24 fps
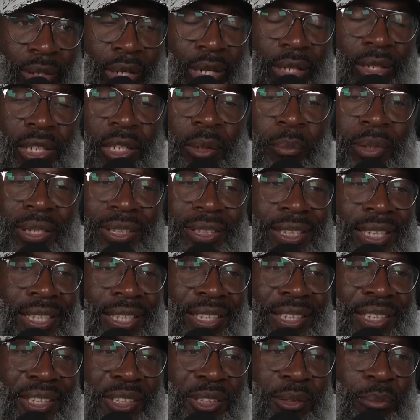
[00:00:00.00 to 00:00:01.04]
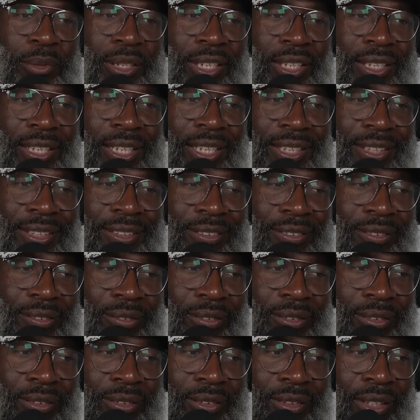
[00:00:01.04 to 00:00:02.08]
I think my take is, man,
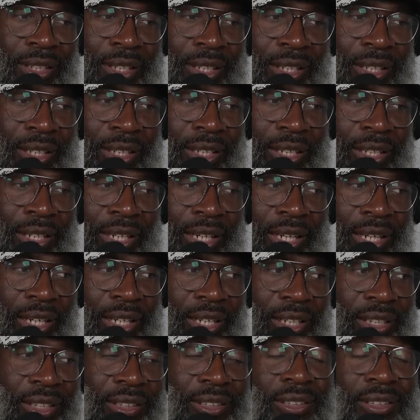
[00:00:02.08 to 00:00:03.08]
and